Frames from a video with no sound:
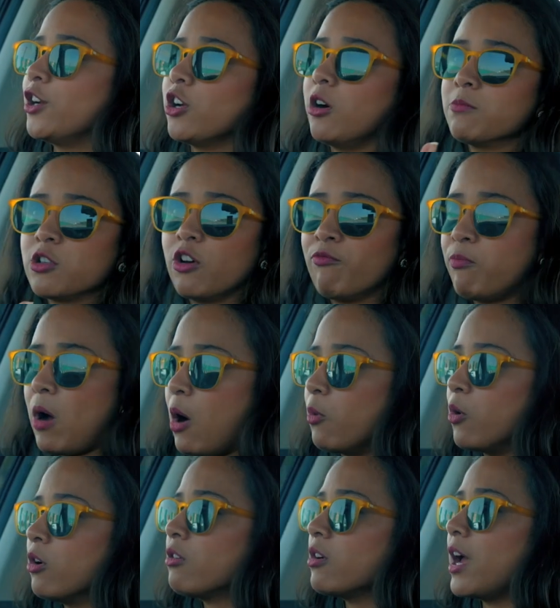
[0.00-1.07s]
terms of
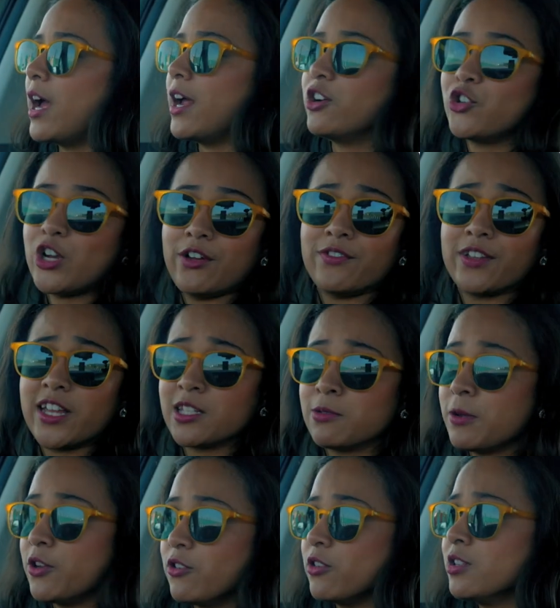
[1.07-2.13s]
power and driving
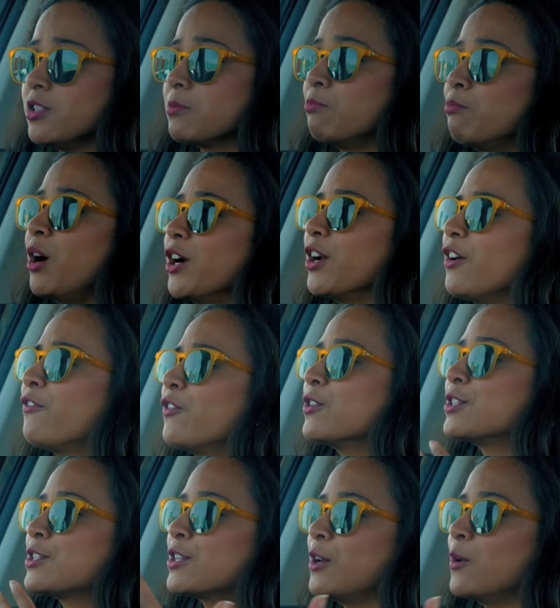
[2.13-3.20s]
experience. But if you
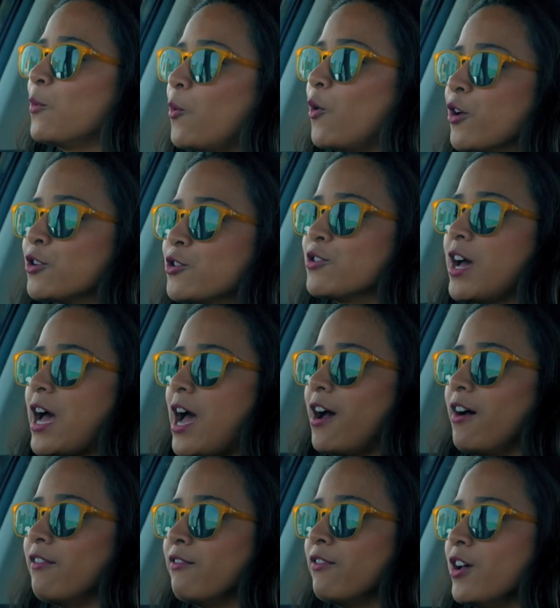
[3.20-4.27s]
still want to
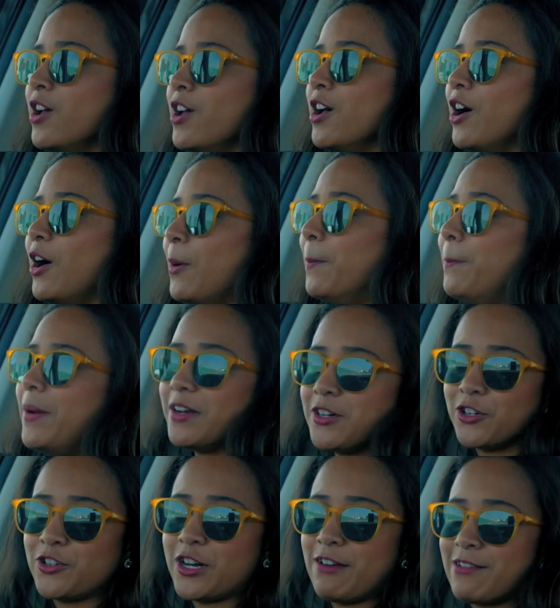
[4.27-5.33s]
have a
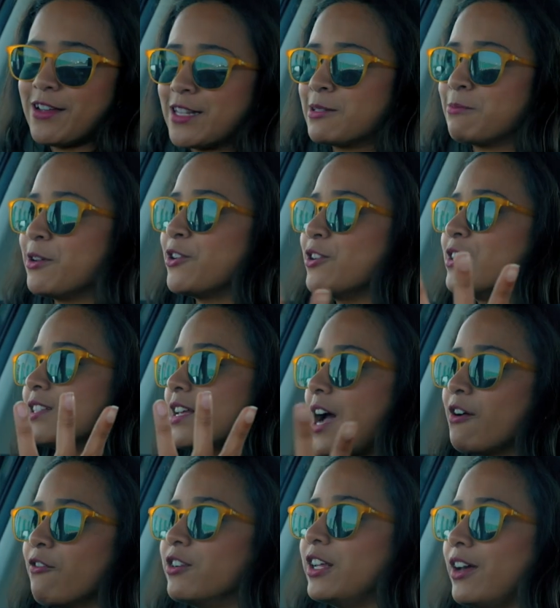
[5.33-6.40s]
better driving experience,
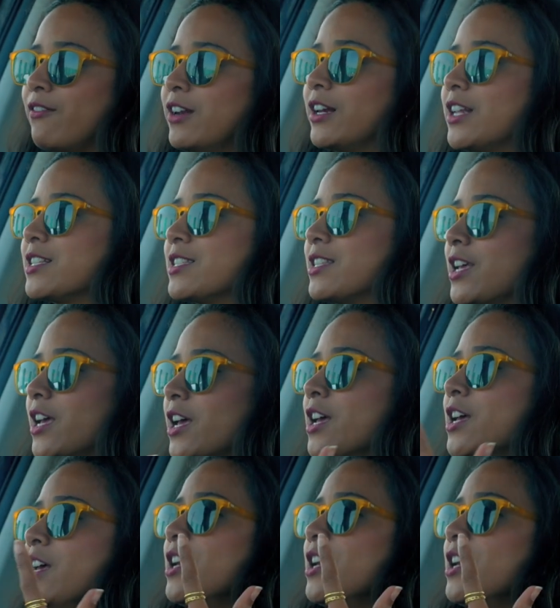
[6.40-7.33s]
I would definitely say